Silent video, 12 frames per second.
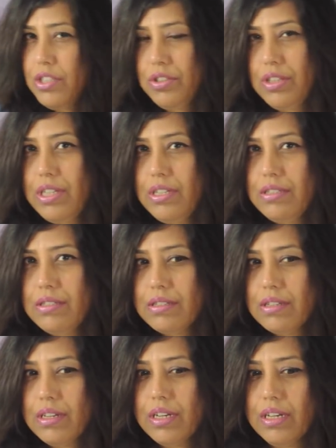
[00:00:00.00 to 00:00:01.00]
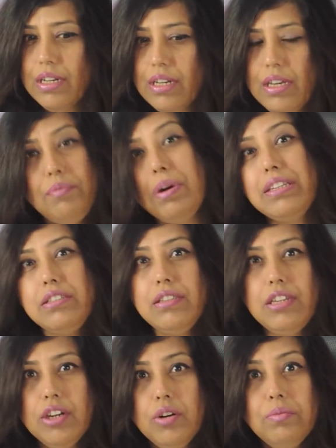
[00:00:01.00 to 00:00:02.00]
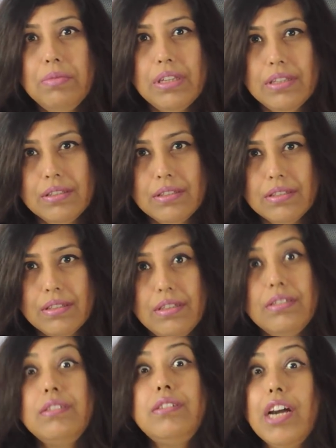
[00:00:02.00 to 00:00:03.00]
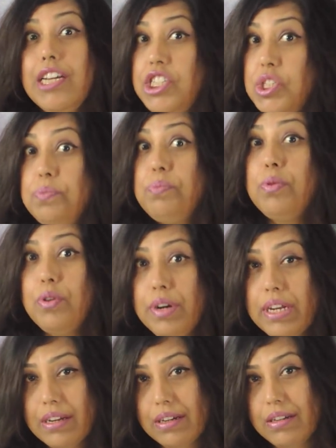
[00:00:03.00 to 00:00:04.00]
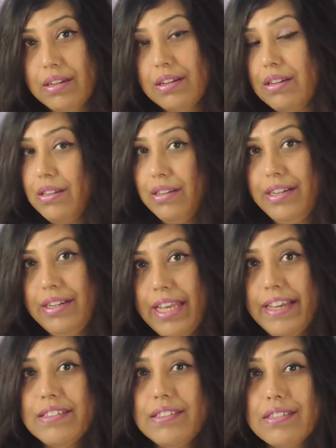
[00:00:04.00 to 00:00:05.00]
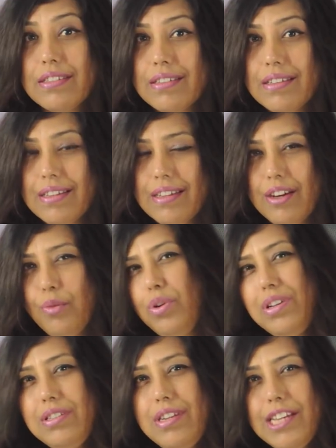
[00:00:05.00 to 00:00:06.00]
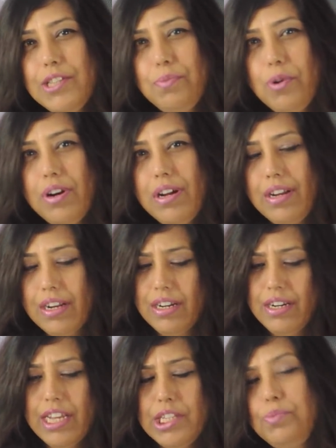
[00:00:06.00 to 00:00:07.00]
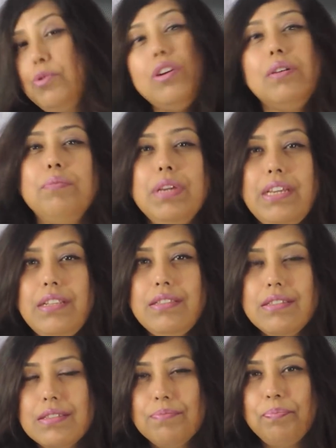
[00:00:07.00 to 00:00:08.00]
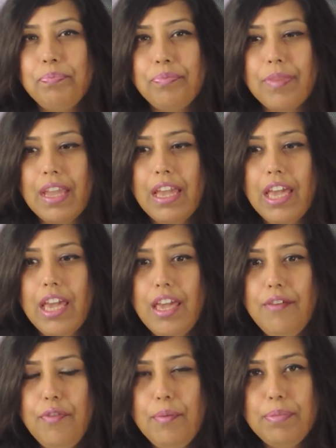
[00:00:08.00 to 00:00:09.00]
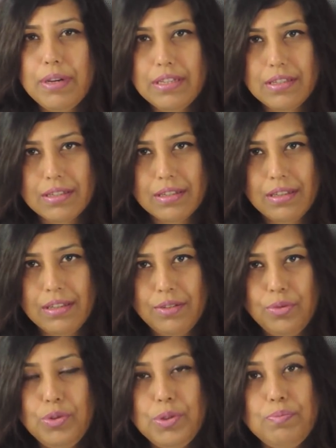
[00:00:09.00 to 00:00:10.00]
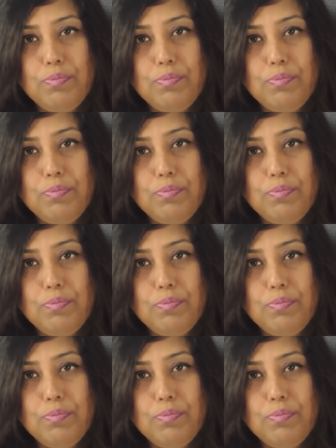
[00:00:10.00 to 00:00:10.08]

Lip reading: Rushdie's Imaginary Homelands is a diasporic text. What is diaspora? Diaspora means if a person who's